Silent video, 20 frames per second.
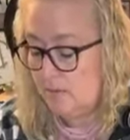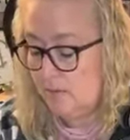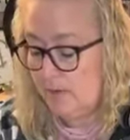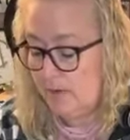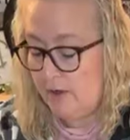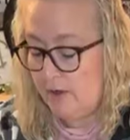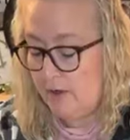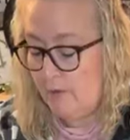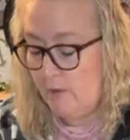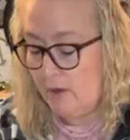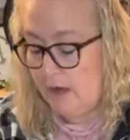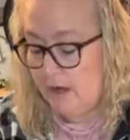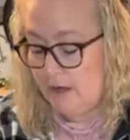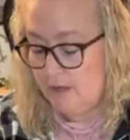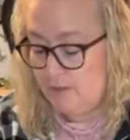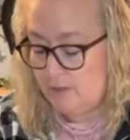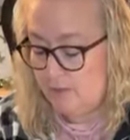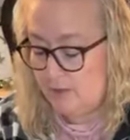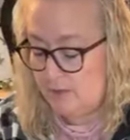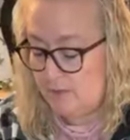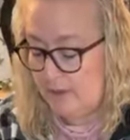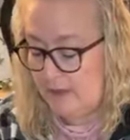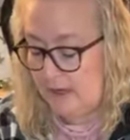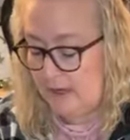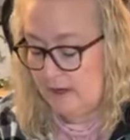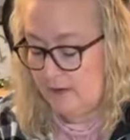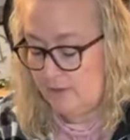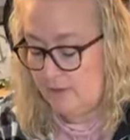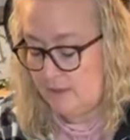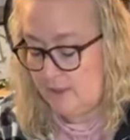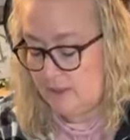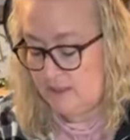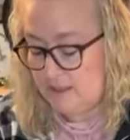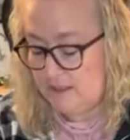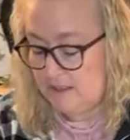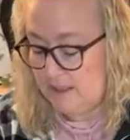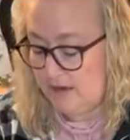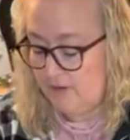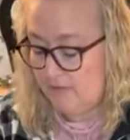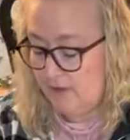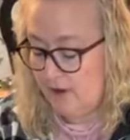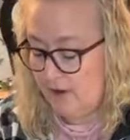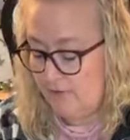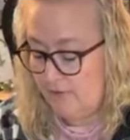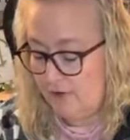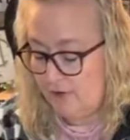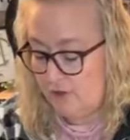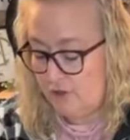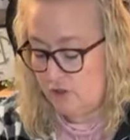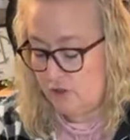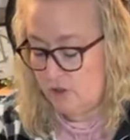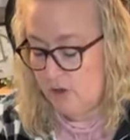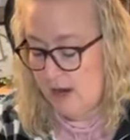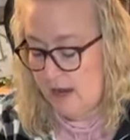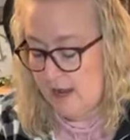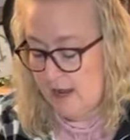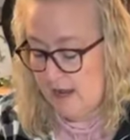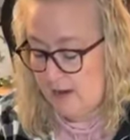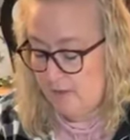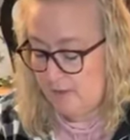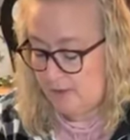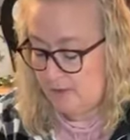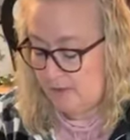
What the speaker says: by putting way too much paint, which is going to take forever to dry,